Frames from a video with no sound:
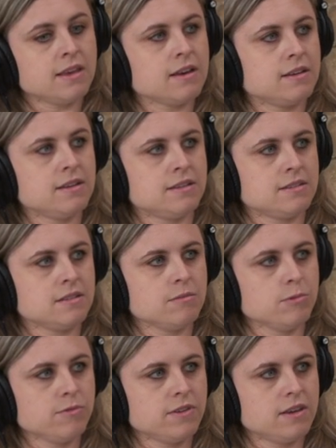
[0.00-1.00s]
Yeah, it is in the
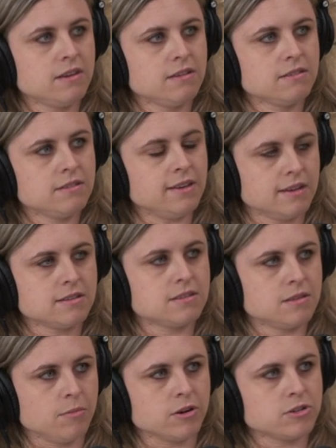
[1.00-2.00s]
movie. Yes,
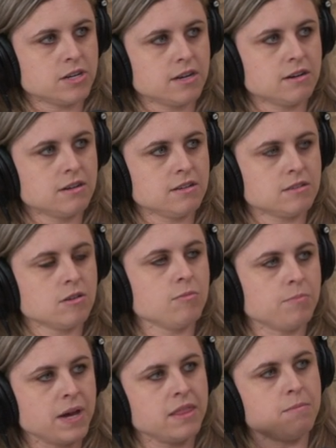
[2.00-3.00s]
the March Hare is
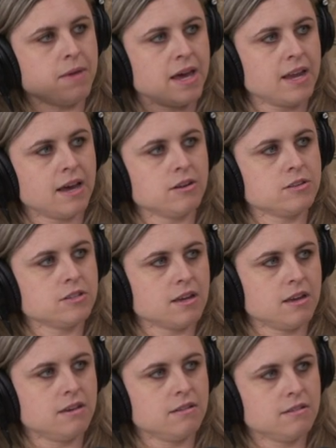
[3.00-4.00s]
by the Mad Hatter's
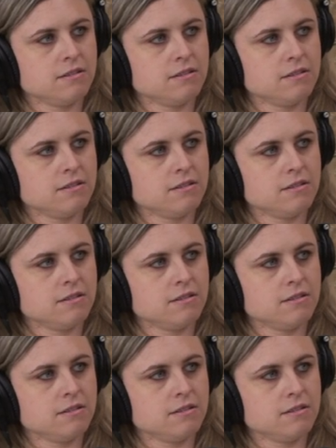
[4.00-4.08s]
side.